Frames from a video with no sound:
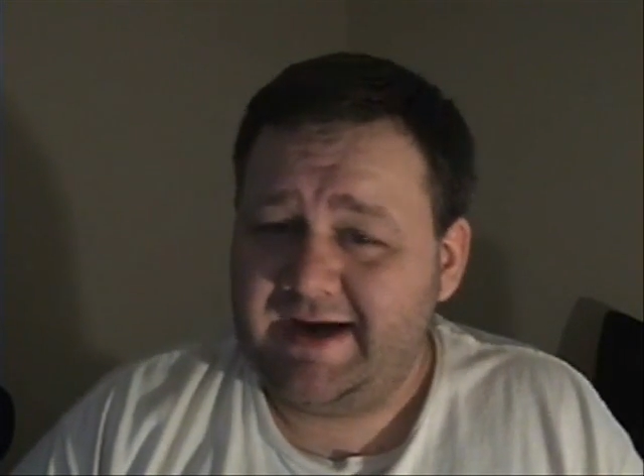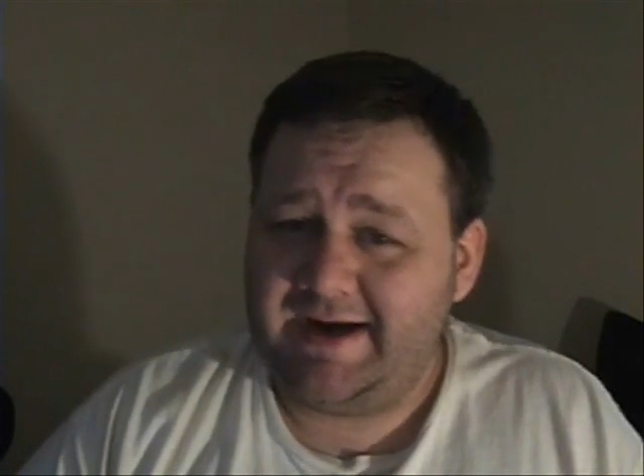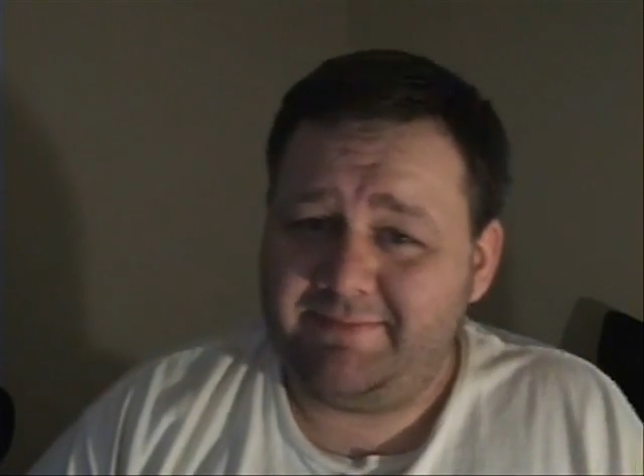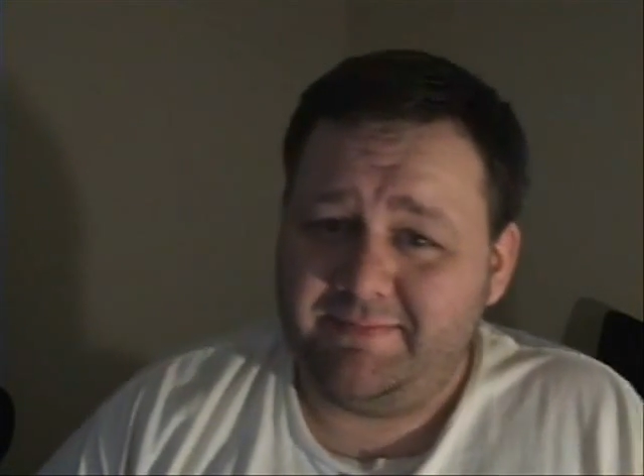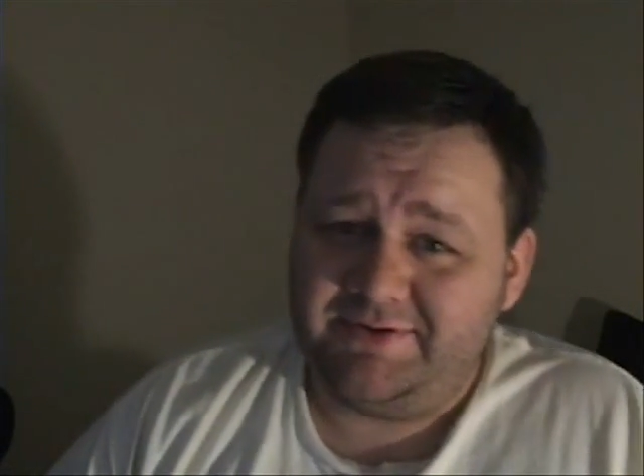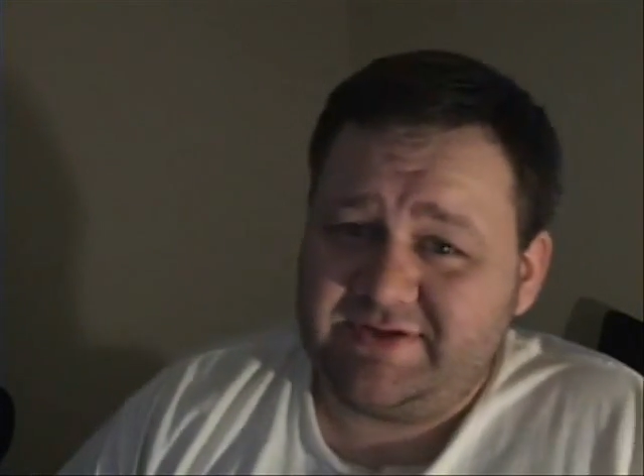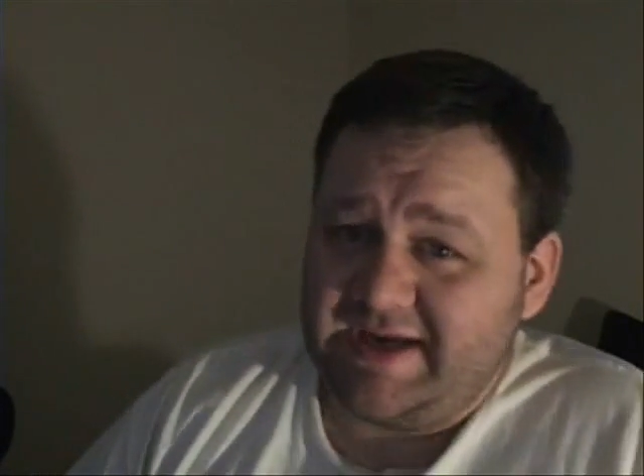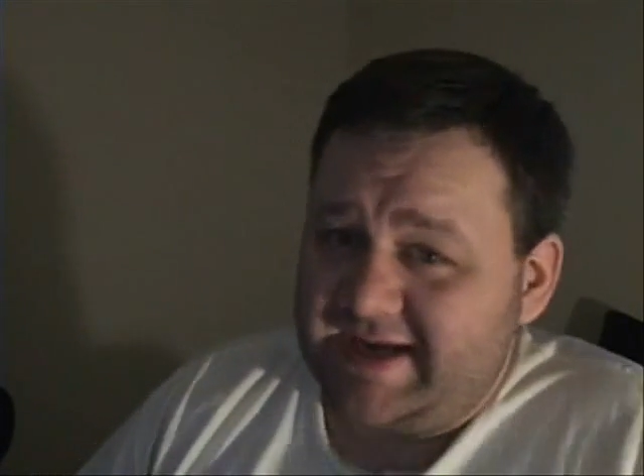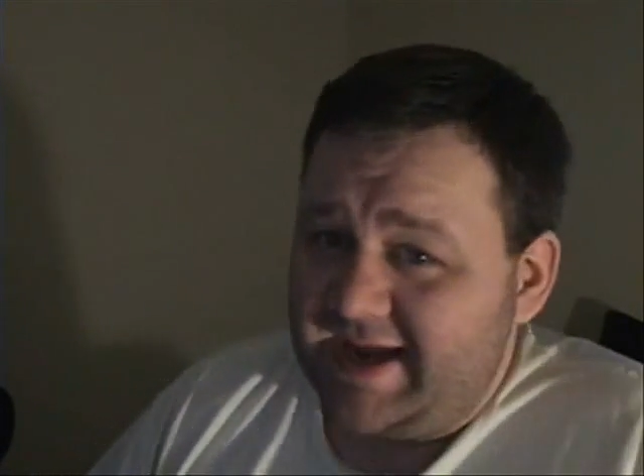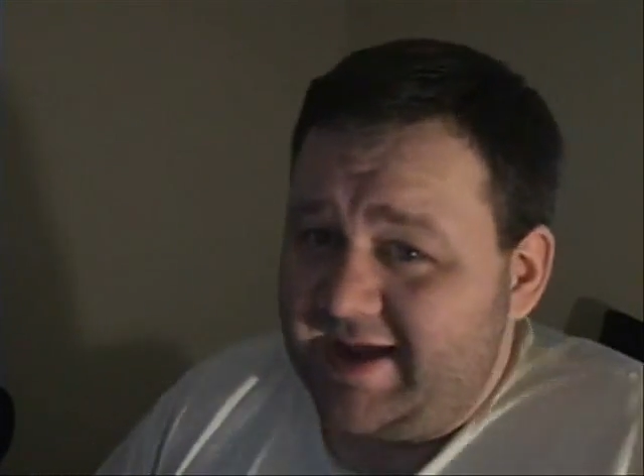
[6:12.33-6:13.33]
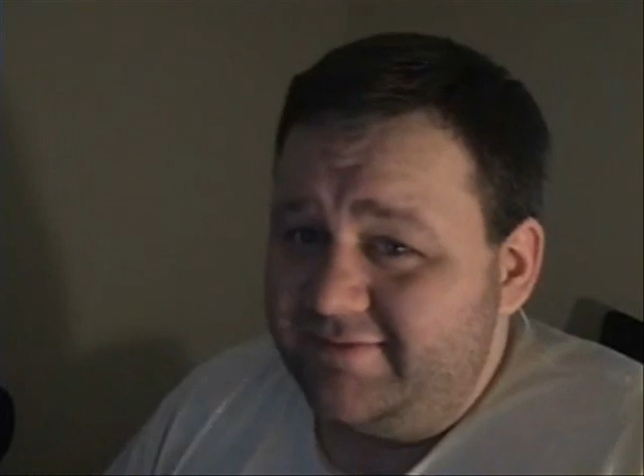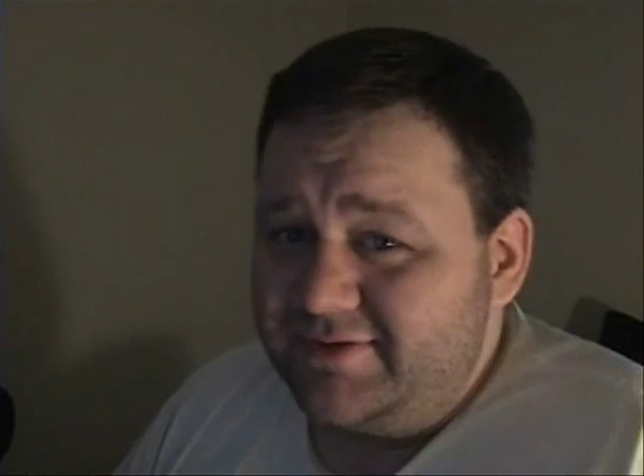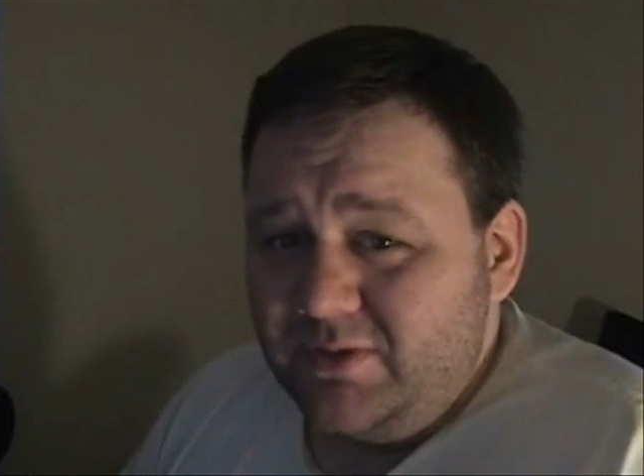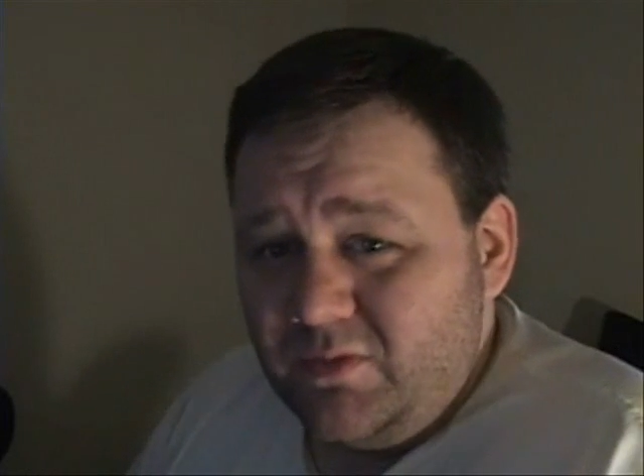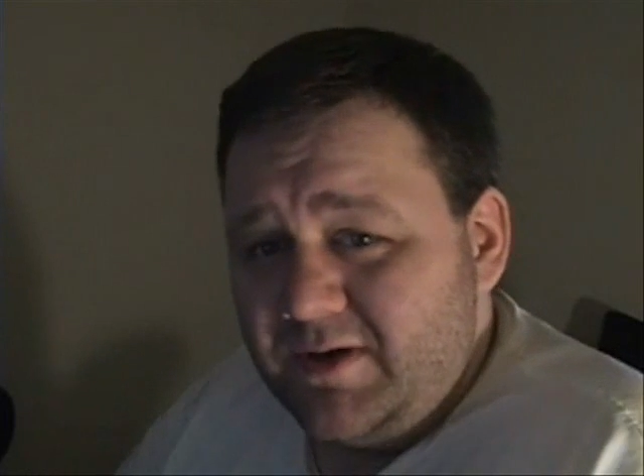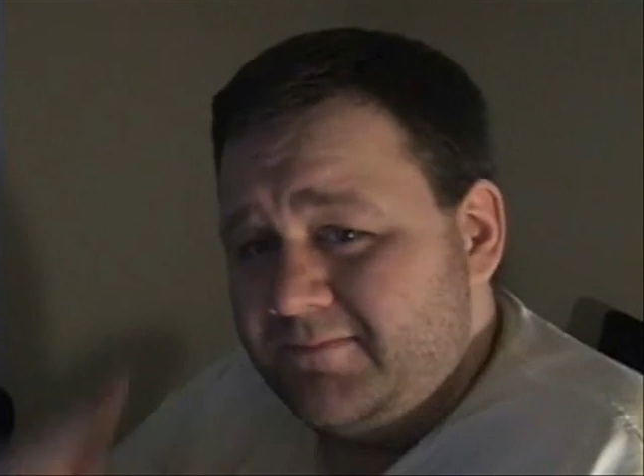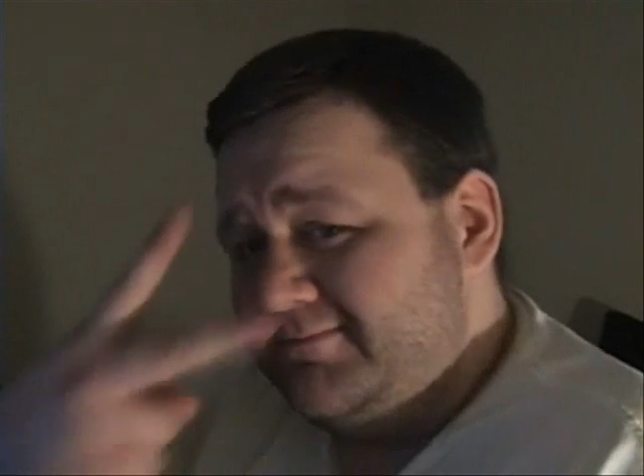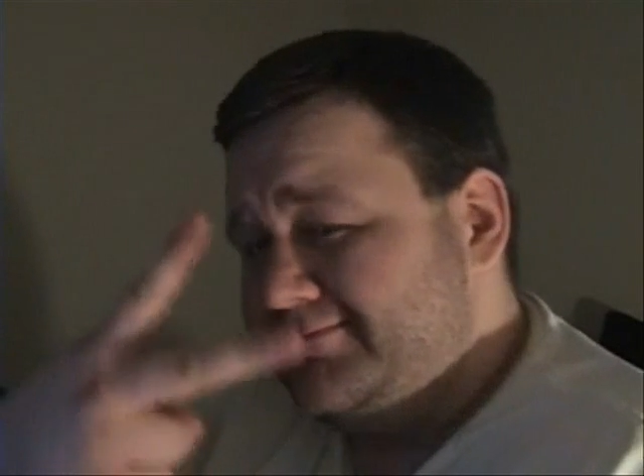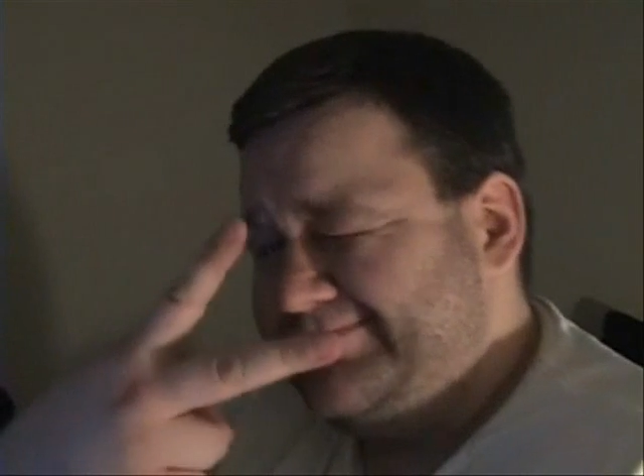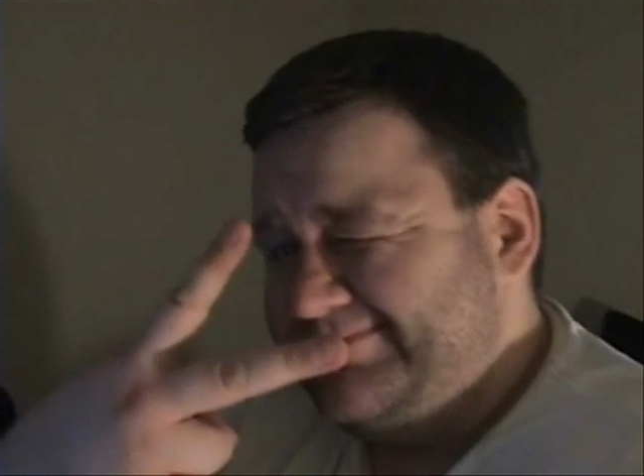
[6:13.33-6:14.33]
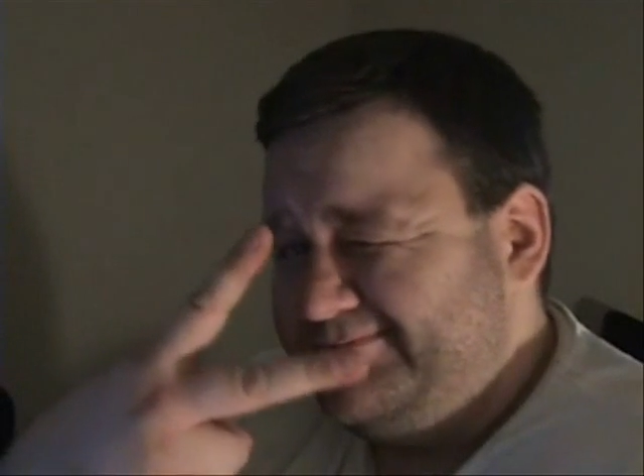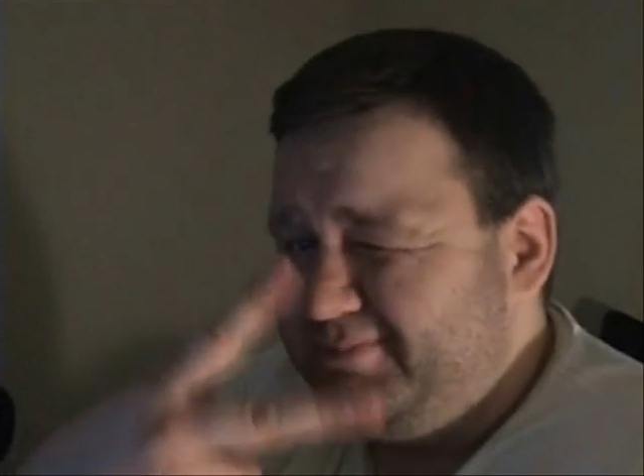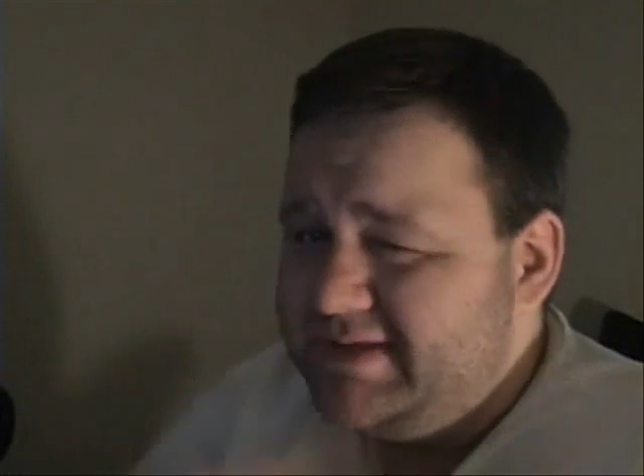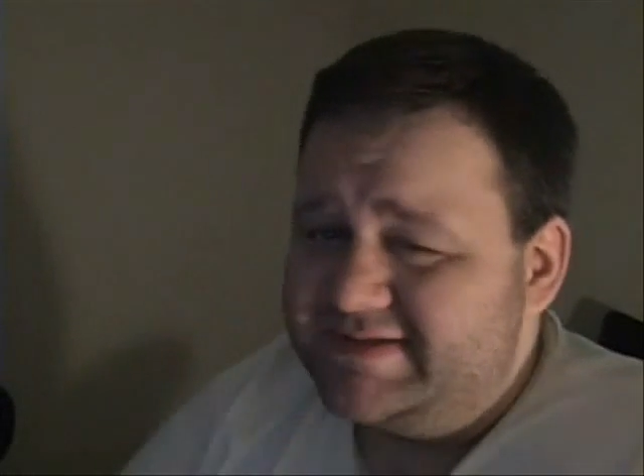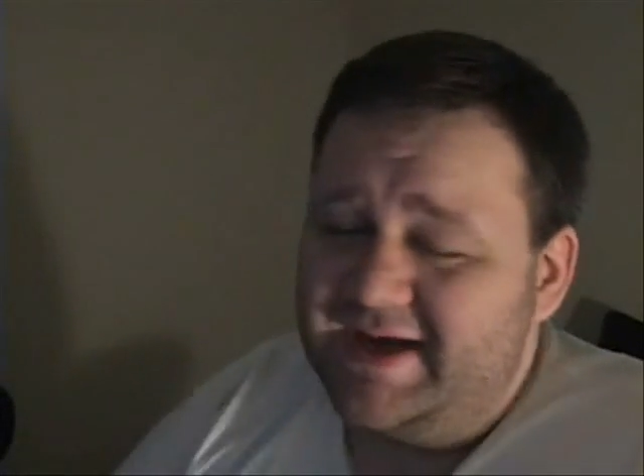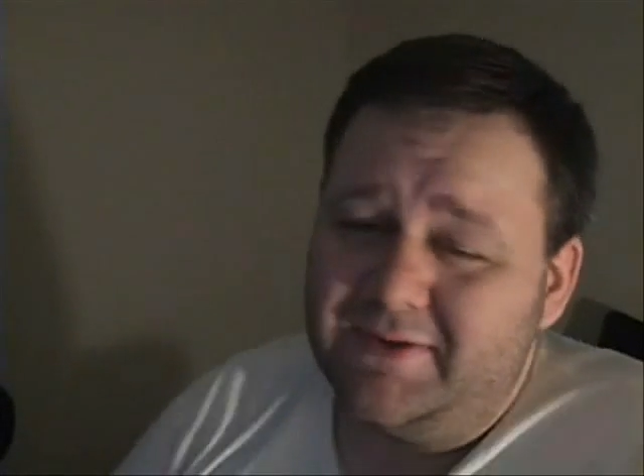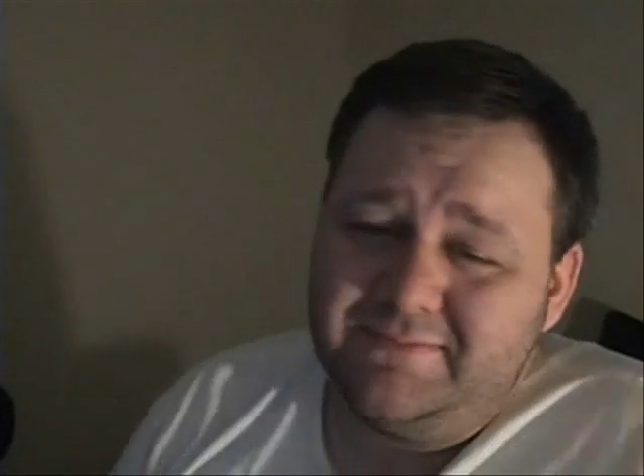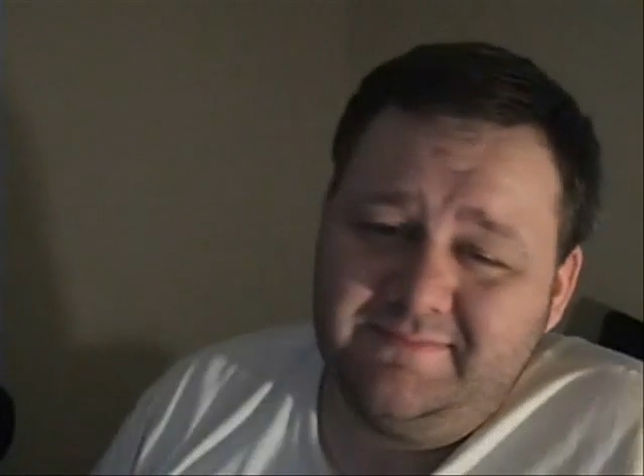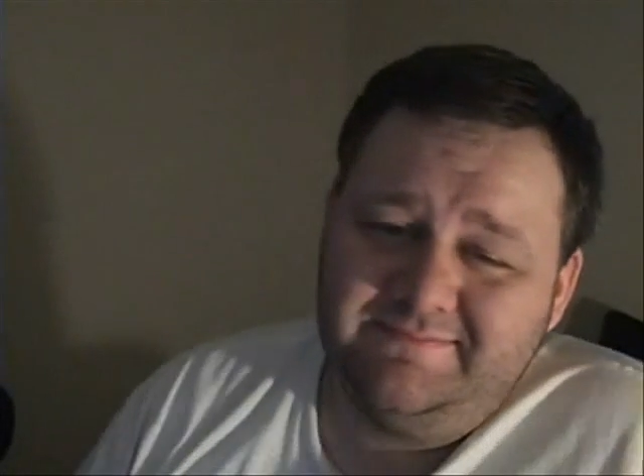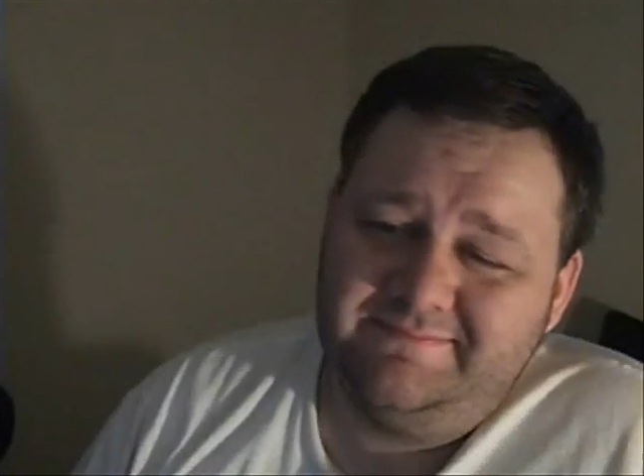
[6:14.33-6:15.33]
Alright people, take care, have a good one. Peace out.